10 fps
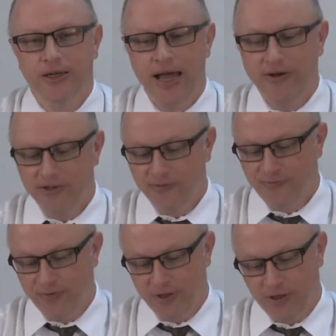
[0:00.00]
Now
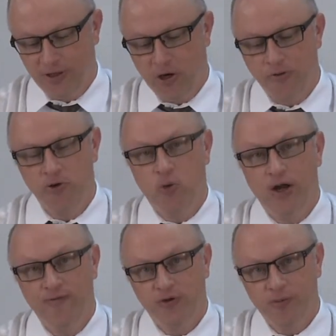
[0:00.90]
you've go through
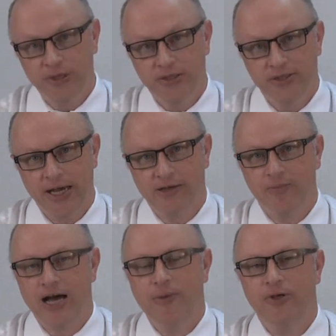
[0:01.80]
one full bill cycle
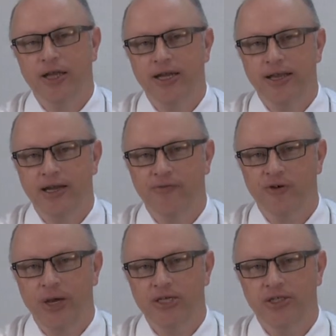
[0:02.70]
populating that
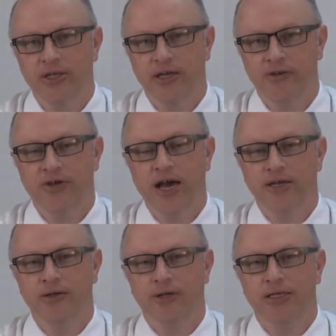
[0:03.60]
information and you've
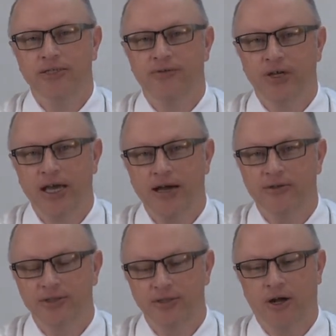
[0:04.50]
got your list of
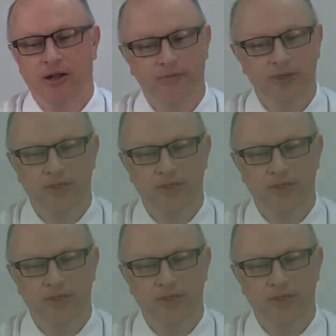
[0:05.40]
accounts, all of